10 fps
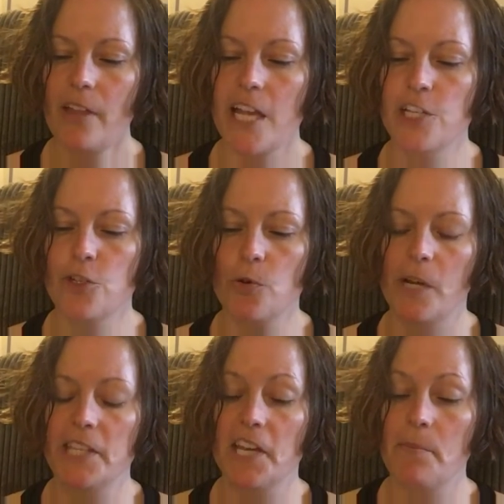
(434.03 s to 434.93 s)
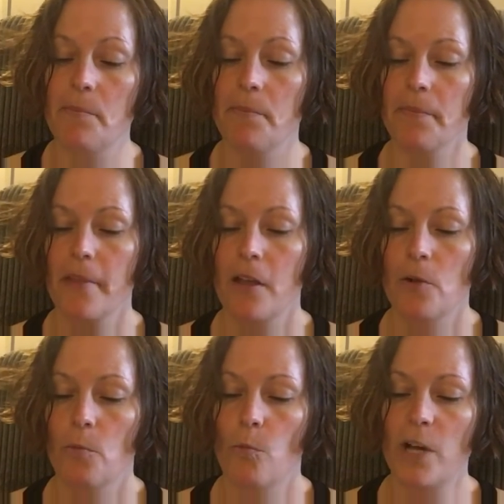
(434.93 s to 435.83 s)
And join them
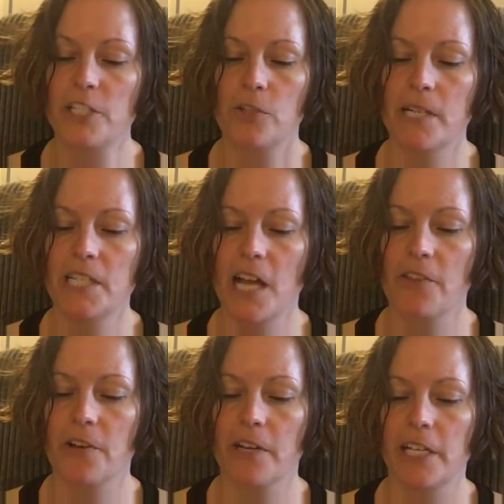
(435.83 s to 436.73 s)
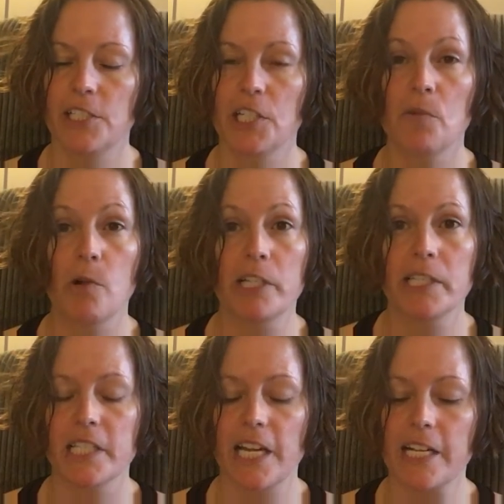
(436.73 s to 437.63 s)
one to another into one
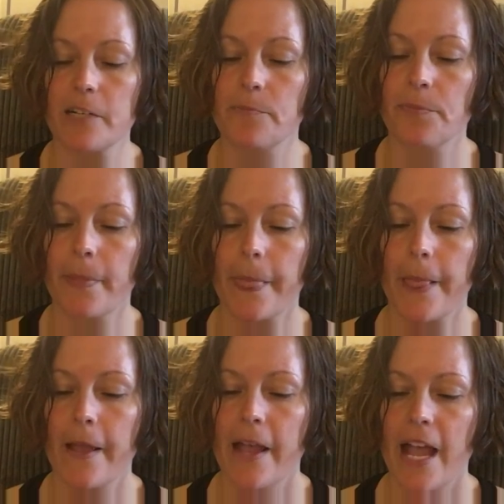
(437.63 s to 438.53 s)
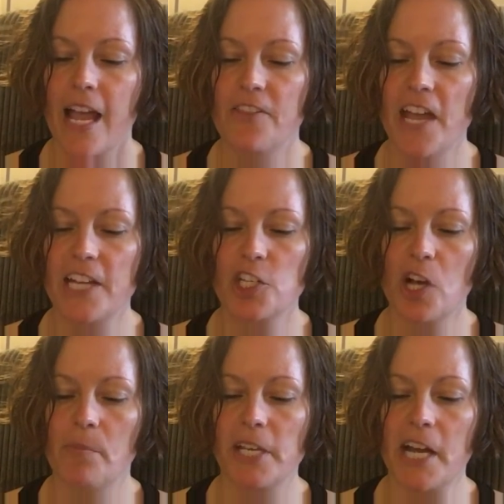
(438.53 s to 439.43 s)
stick, and they
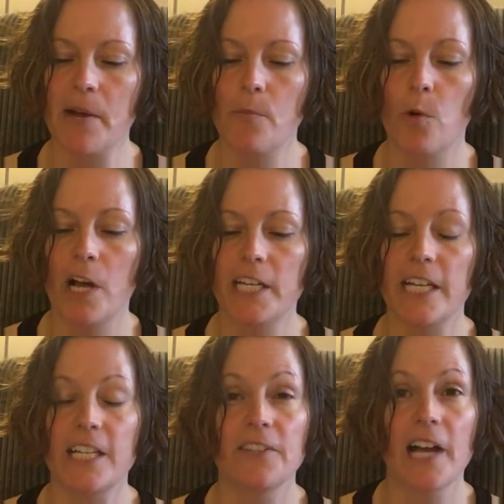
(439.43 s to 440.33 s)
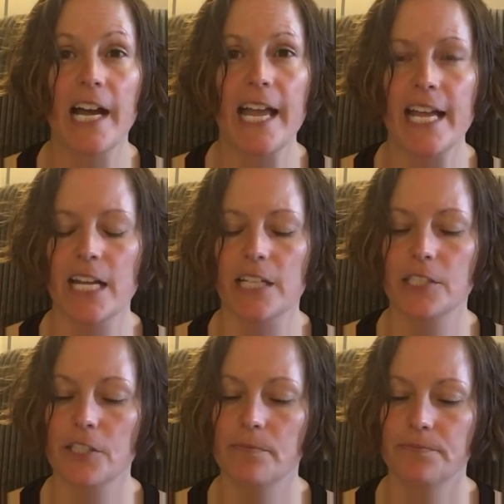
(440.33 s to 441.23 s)
shall become one in thy
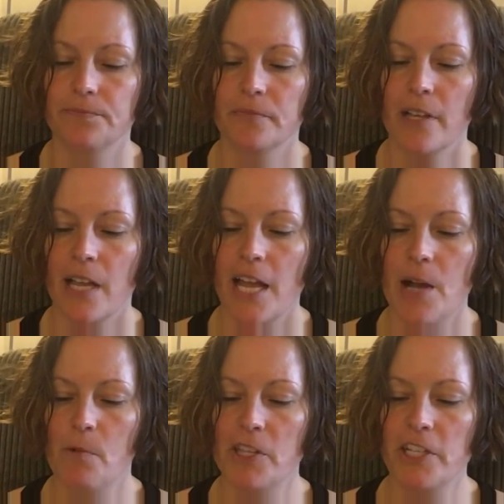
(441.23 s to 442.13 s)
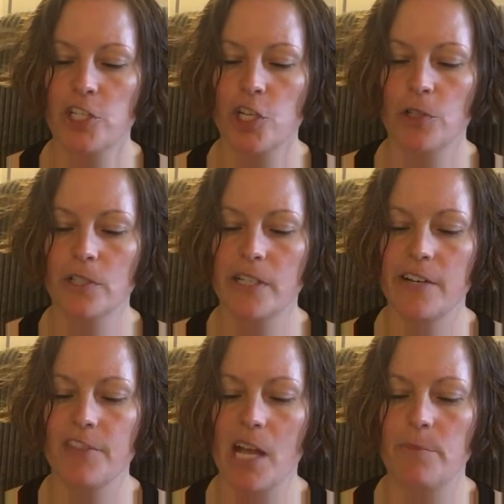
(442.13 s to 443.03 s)
hand. And when the children
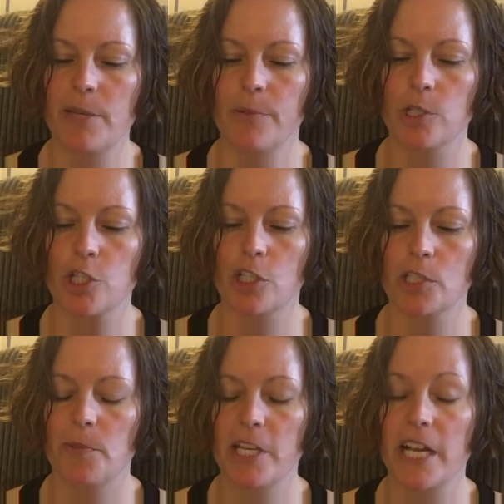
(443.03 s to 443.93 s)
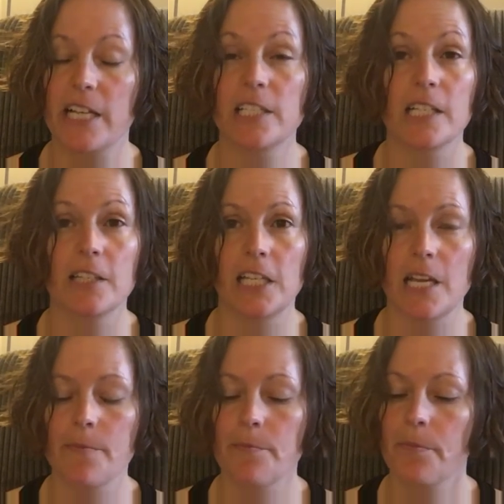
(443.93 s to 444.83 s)
of thy people shall speak unto
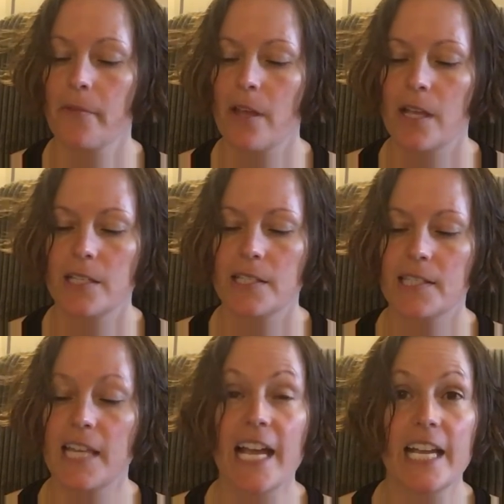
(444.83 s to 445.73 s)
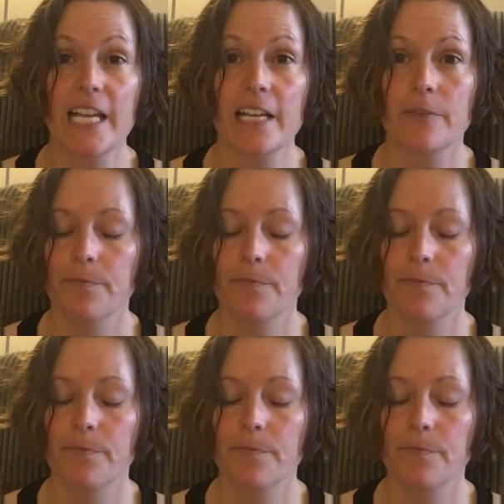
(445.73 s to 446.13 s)
thee, saying,